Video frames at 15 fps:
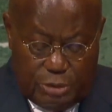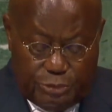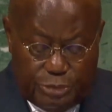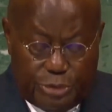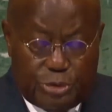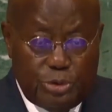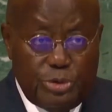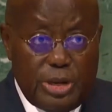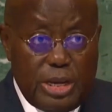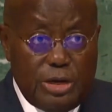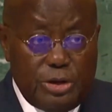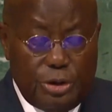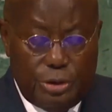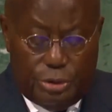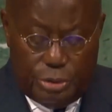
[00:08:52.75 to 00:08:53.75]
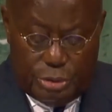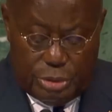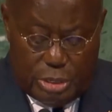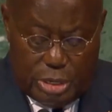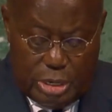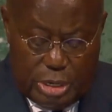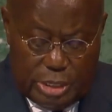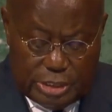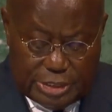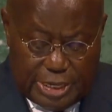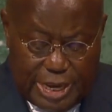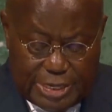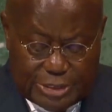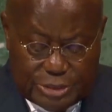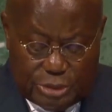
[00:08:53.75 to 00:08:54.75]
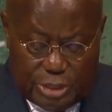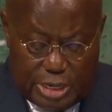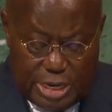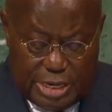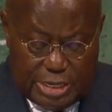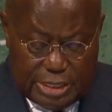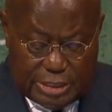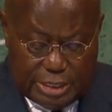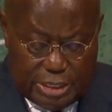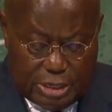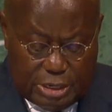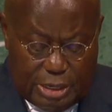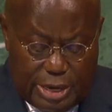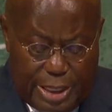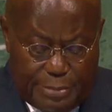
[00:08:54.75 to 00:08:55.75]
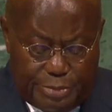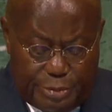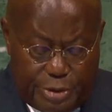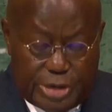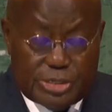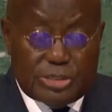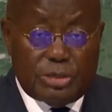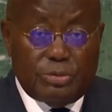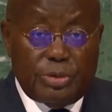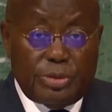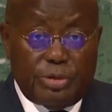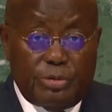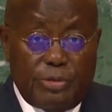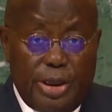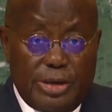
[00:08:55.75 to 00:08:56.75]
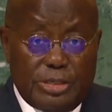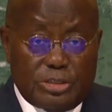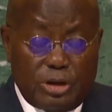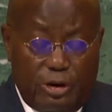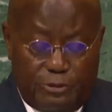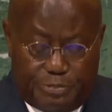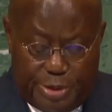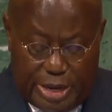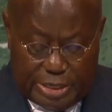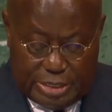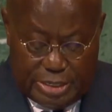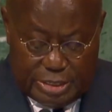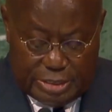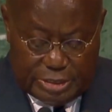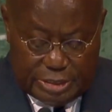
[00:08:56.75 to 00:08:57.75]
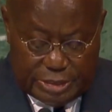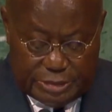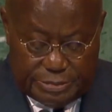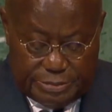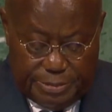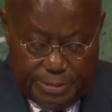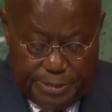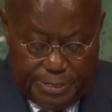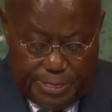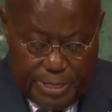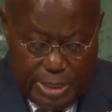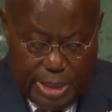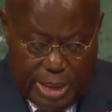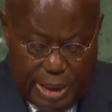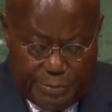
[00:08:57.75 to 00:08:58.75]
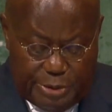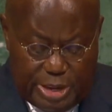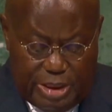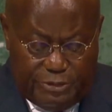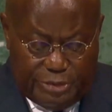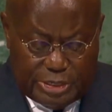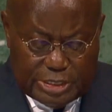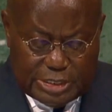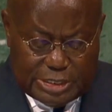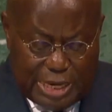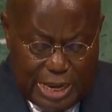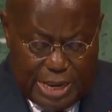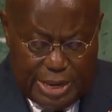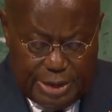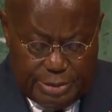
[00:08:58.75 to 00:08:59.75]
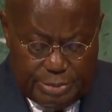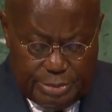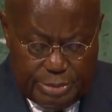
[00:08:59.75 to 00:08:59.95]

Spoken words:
with UNIDO tasked to lead it in collaboration with a range of partners. I believe it is time